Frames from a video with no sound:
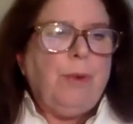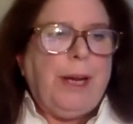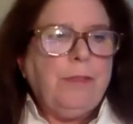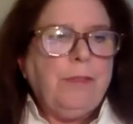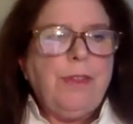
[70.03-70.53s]

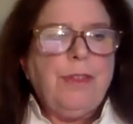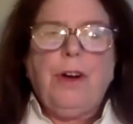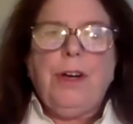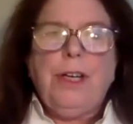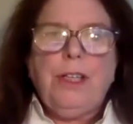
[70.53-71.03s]
grant of
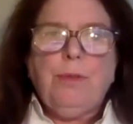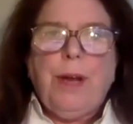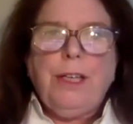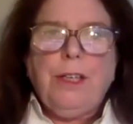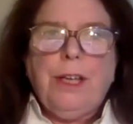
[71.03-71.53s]
authority to
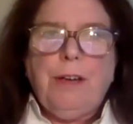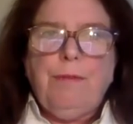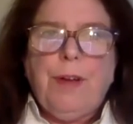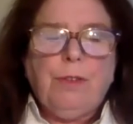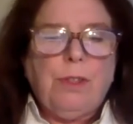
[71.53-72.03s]

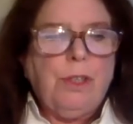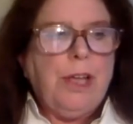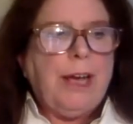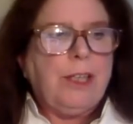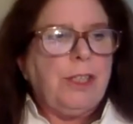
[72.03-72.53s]
regulate federal
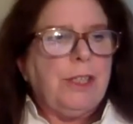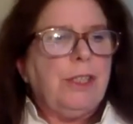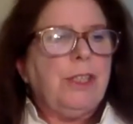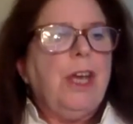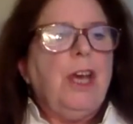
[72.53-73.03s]

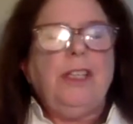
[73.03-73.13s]
elections